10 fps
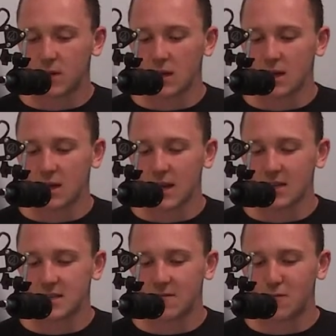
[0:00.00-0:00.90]
But in
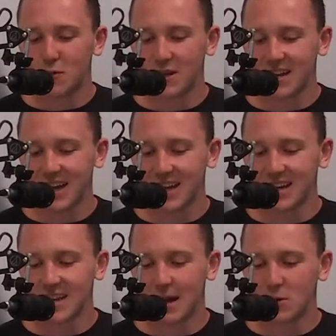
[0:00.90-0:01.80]

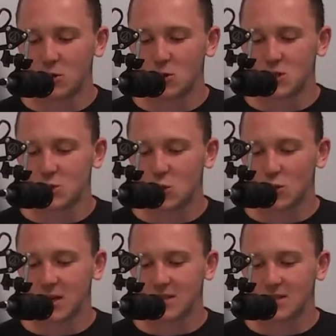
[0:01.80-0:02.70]
1949, Yamauchi's
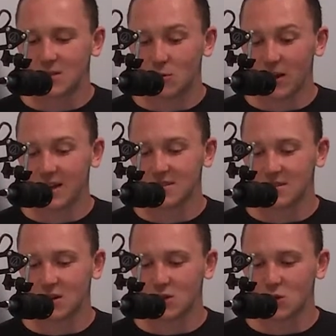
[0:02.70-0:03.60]
great
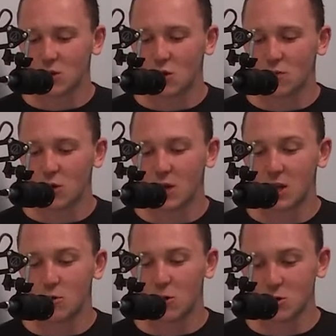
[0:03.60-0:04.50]
grandson took over,
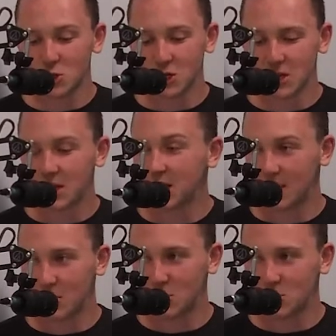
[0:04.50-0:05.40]
Hiroshi
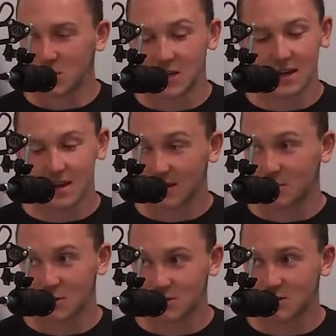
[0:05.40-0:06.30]
Yamauchi.
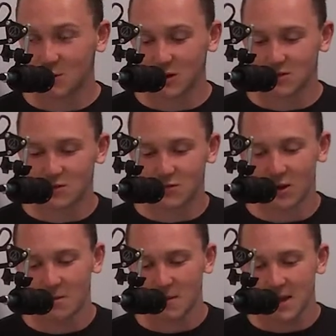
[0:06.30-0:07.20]
They're doing so well so far.